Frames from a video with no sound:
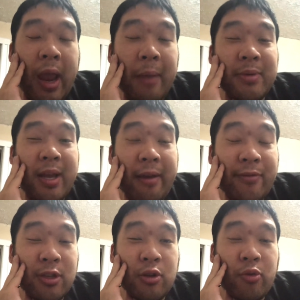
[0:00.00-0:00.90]
MJF
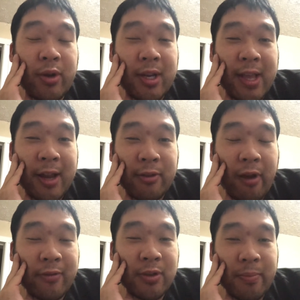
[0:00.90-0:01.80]
is going to win the title
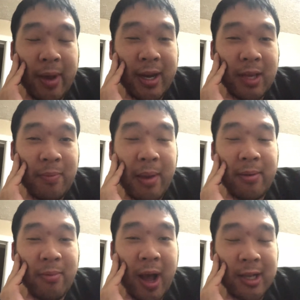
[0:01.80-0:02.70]
off somebody,
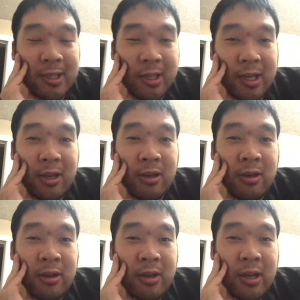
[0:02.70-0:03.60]
maybe Moxley.
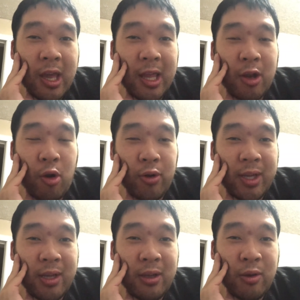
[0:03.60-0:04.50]
And then
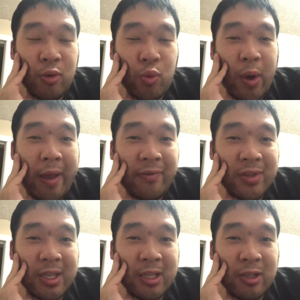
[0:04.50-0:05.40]
Cody waives
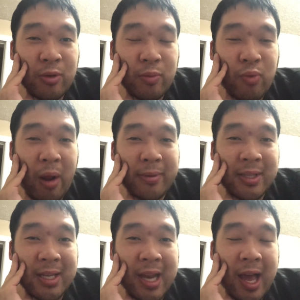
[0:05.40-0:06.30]
his promise
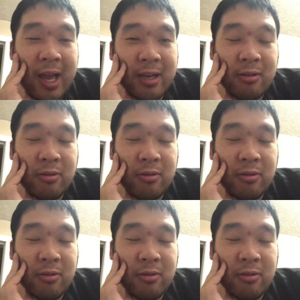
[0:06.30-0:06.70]
to not